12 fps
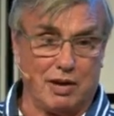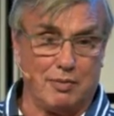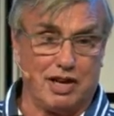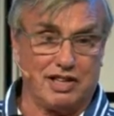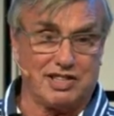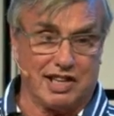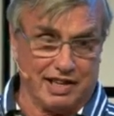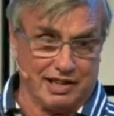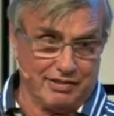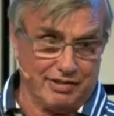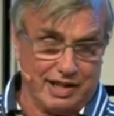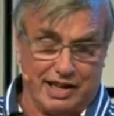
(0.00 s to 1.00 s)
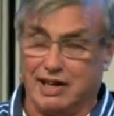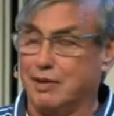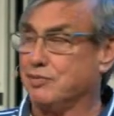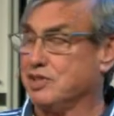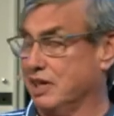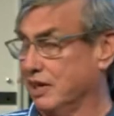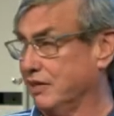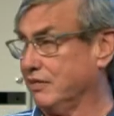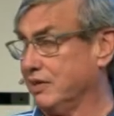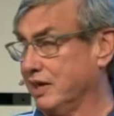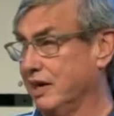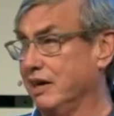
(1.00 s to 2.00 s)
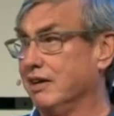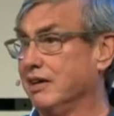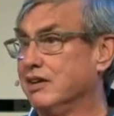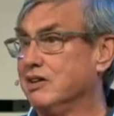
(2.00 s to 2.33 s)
am I telling you that? I'm telling you that